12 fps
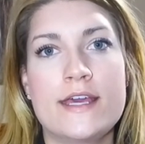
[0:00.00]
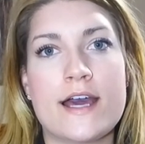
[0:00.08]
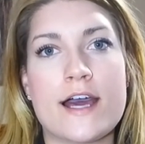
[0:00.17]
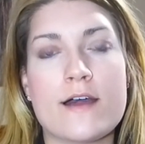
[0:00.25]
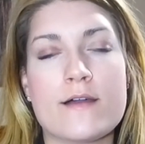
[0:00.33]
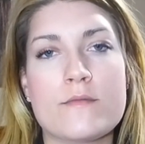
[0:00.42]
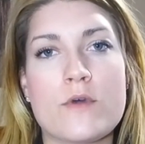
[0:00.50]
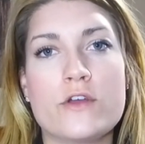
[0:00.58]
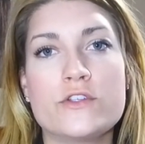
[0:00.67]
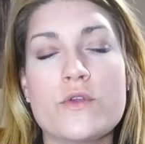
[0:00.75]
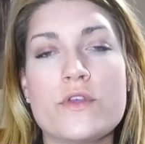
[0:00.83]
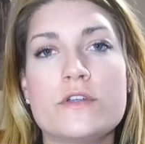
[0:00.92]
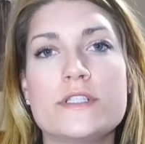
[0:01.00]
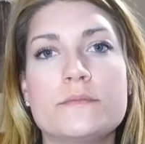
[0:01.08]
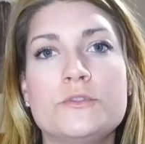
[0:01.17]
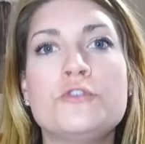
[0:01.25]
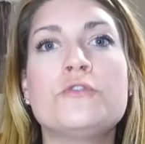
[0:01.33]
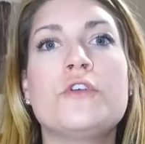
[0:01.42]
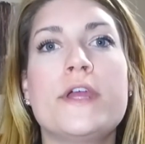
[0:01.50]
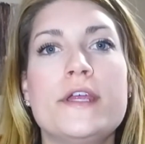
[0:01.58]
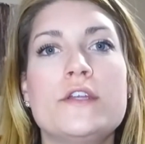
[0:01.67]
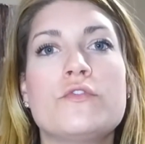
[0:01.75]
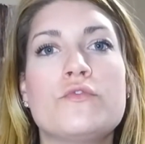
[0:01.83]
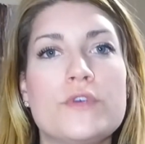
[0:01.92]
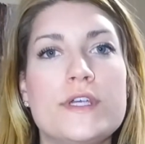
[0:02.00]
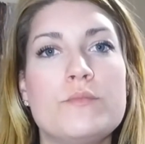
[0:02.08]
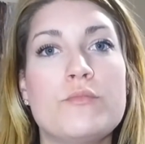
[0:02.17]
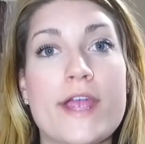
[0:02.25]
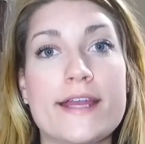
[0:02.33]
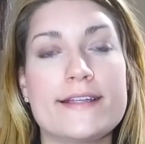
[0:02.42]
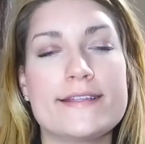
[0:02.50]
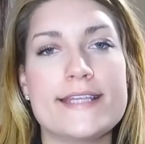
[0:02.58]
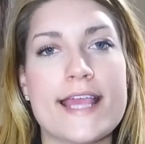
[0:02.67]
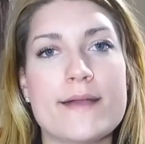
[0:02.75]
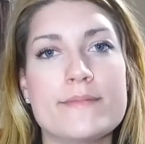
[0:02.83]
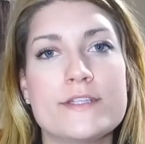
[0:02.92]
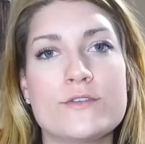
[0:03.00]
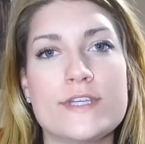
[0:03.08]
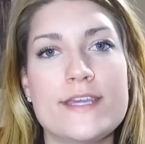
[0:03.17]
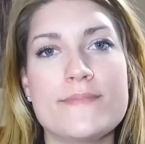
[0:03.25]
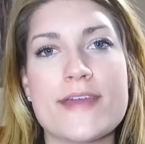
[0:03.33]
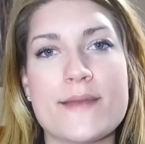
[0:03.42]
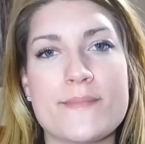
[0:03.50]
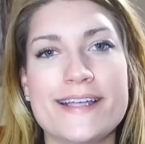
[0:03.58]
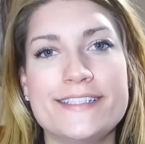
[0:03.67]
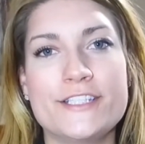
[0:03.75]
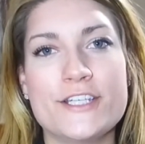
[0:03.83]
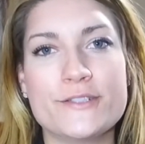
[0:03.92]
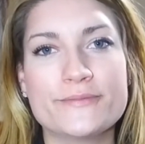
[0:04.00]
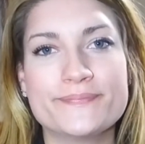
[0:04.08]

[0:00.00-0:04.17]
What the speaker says: Also, there's some great free pregnancy apps, so keep that in mind too.